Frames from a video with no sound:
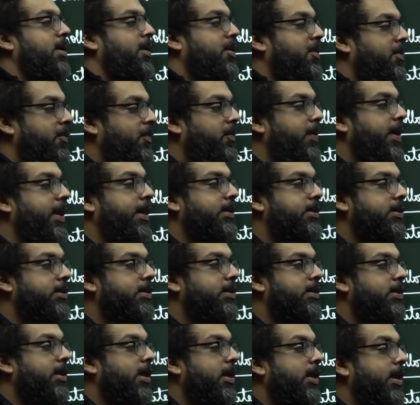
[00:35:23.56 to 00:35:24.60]
Wait
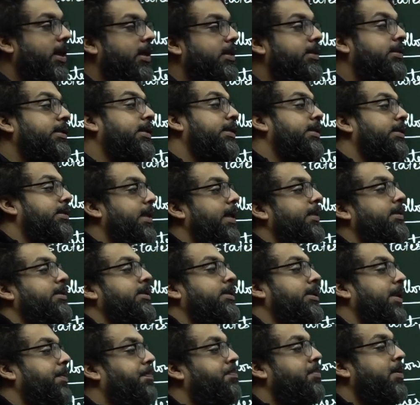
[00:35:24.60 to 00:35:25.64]
until
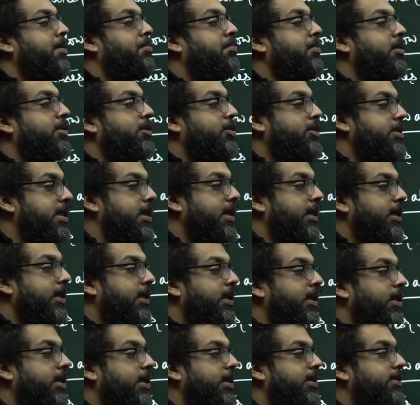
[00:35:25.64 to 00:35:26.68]
step number 3
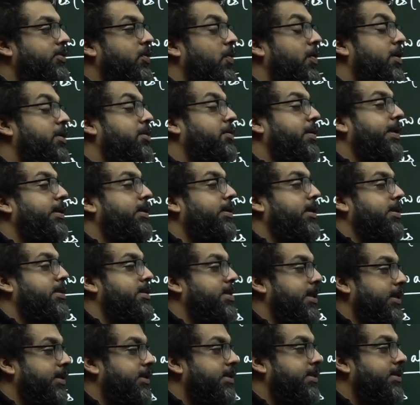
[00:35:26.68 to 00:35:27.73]
is going to hit the
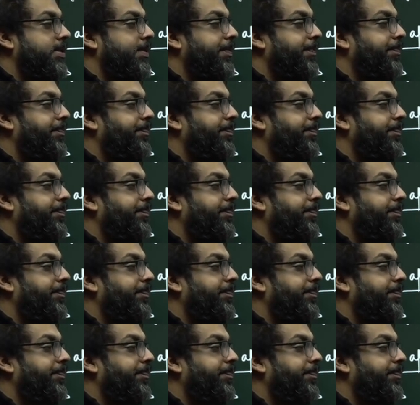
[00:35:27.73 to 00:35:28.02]
states.